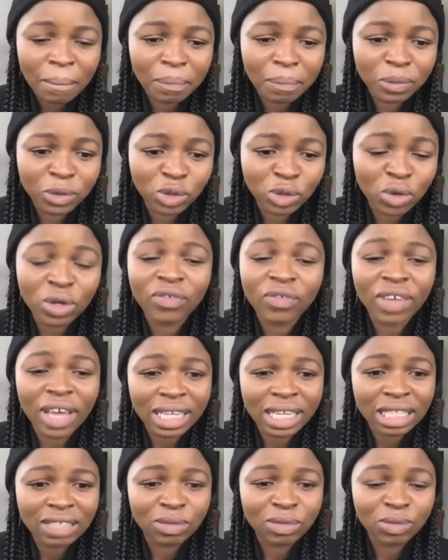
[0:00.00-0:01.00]
sort of
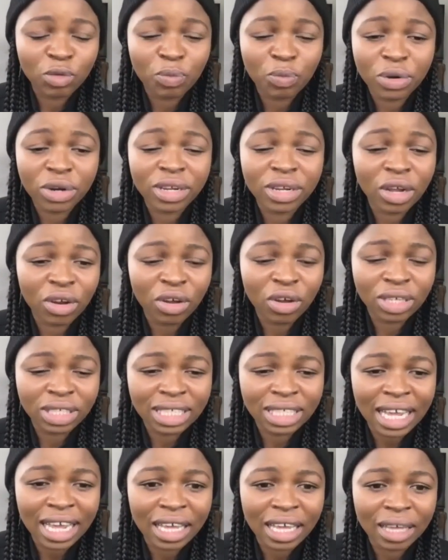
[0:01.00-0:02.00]
activism for pretty a long
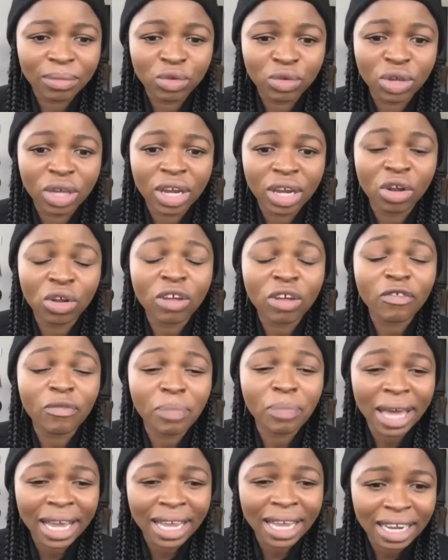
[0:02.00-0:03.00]
time. You get a lot of
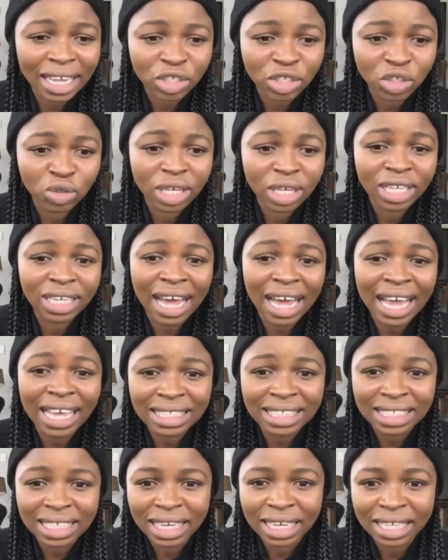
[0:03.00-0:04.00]
backlash, you get
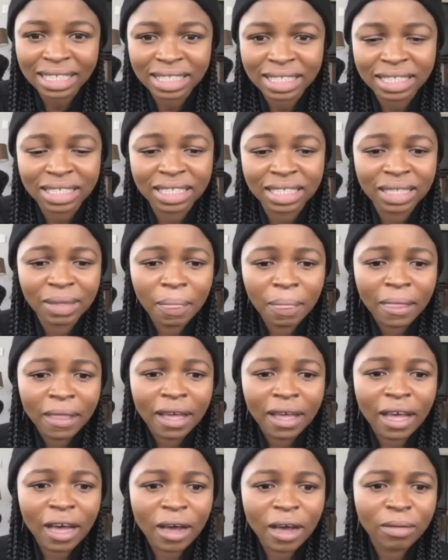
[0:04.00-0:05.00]
isolated,
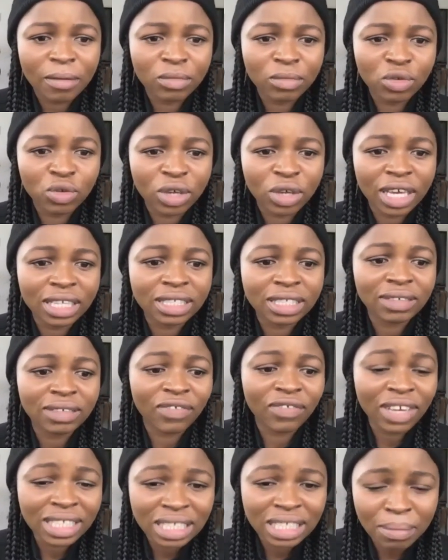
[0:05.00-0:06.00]
you get
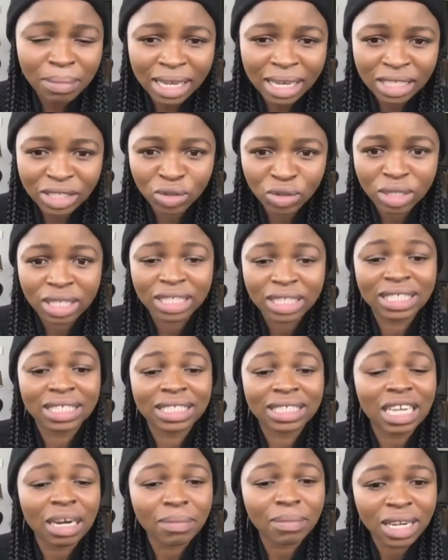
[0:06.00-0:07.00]
victimized, you get
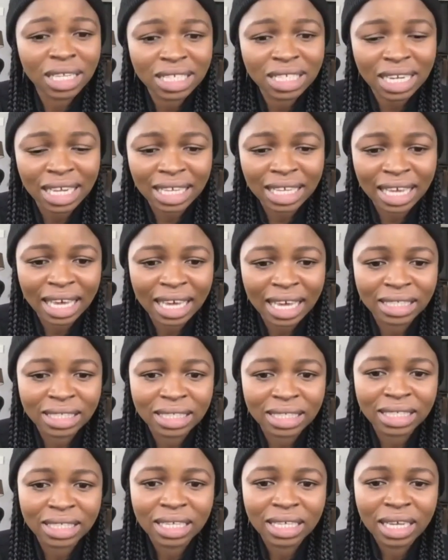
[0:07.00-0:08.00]
discriminated
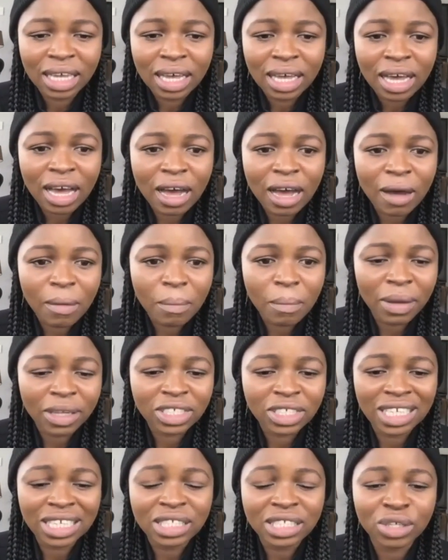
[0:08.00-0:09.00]
against.
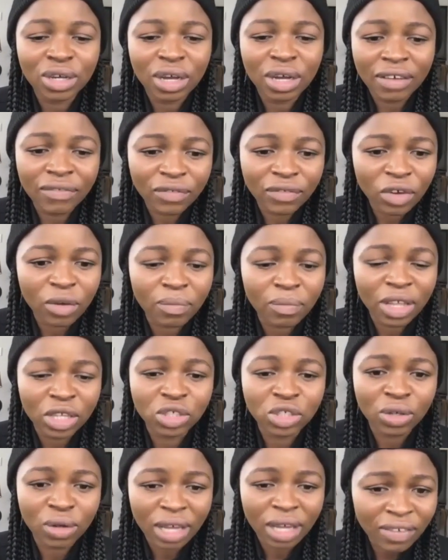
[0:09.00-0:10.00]
But just to affirm
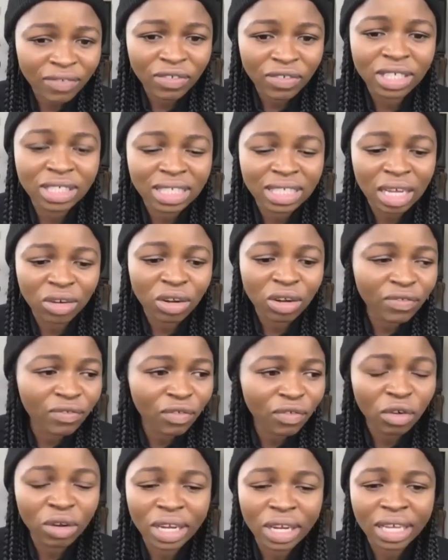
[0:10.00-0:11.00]
that your efforts are not
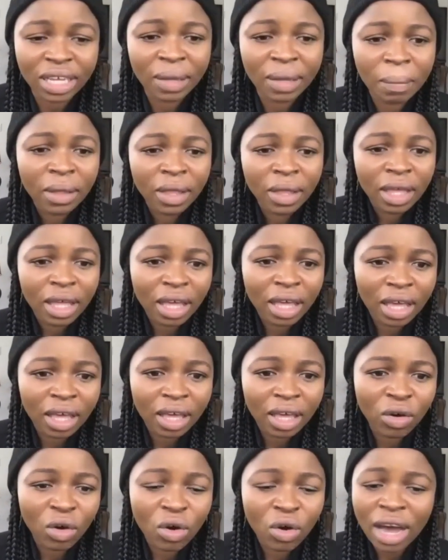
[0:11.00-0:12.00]
falling
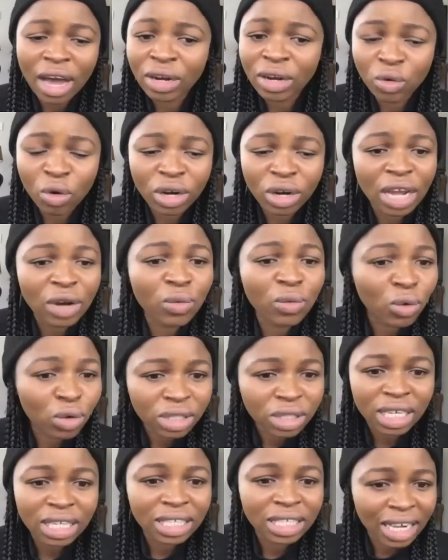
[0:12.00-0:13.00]
on
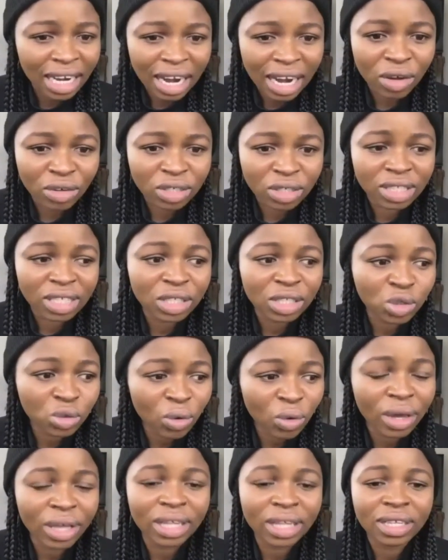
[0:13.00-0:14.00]
unwatered ground. The
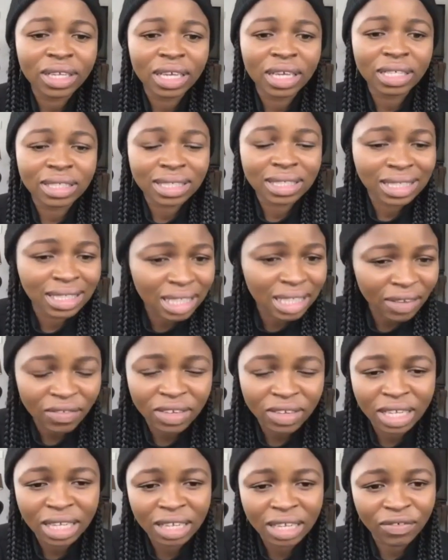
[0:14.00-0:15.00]
soil is
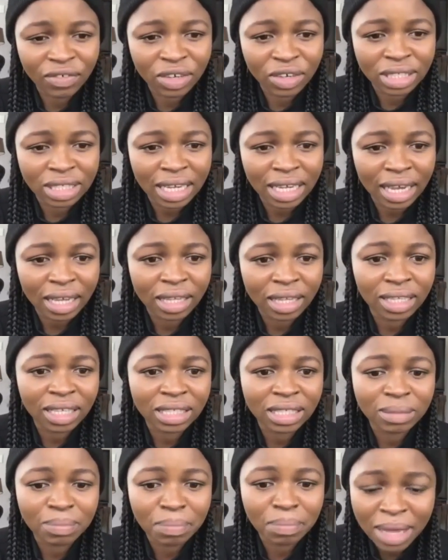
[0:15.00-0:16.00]
definitely fertile.
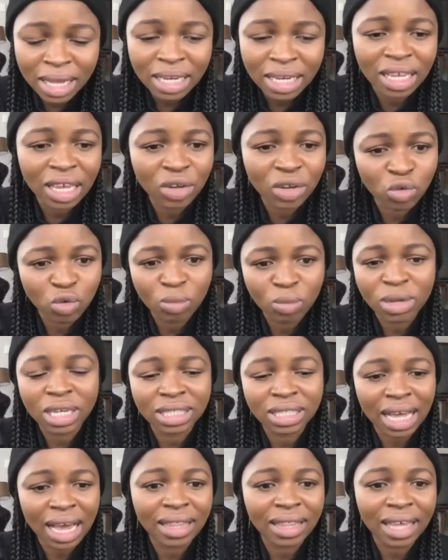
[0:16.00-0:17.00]
There's many and
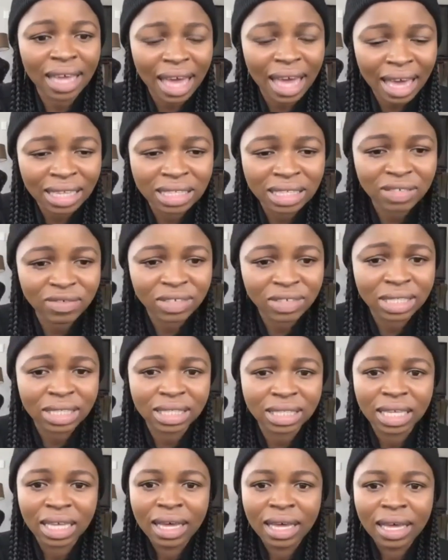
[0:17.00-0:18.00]
numerous other
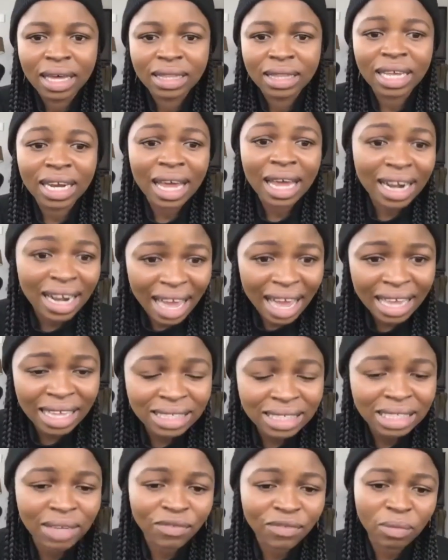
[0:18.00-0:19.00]
activists that are
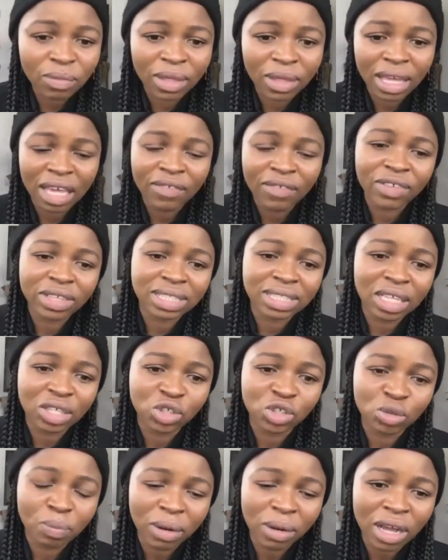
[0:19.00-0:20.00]
rising from the efforts
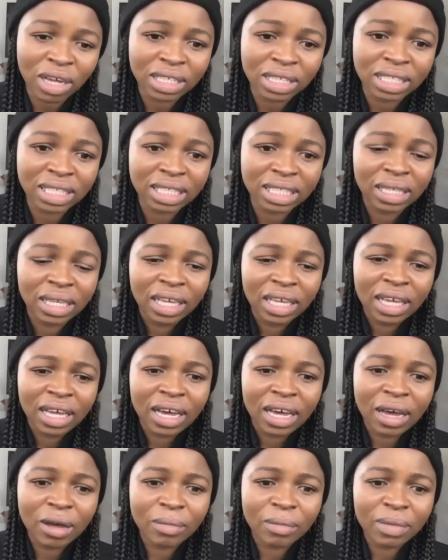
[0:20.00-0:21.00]
that you plant
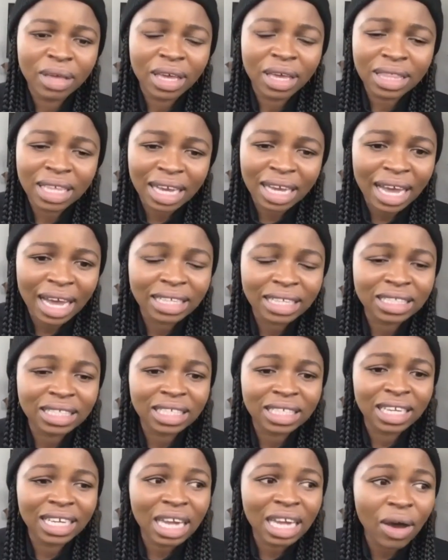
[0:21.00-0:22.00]
in the
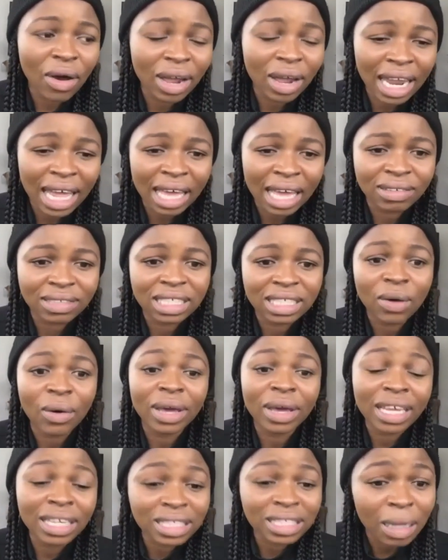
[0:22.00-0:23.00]
country, in our lives, in
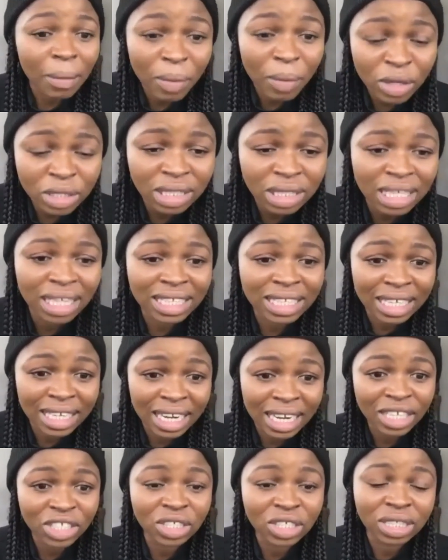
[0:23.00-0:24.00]
our interpersonal
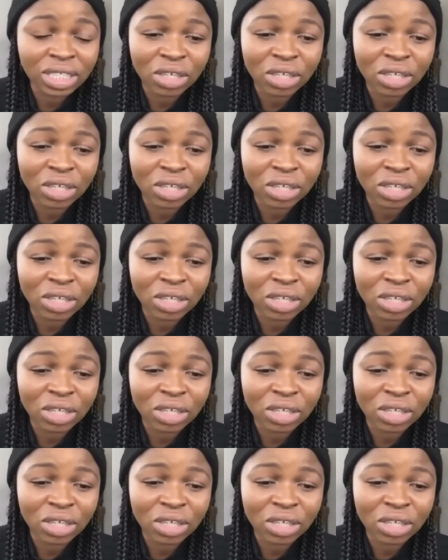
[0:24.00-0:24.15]
relations and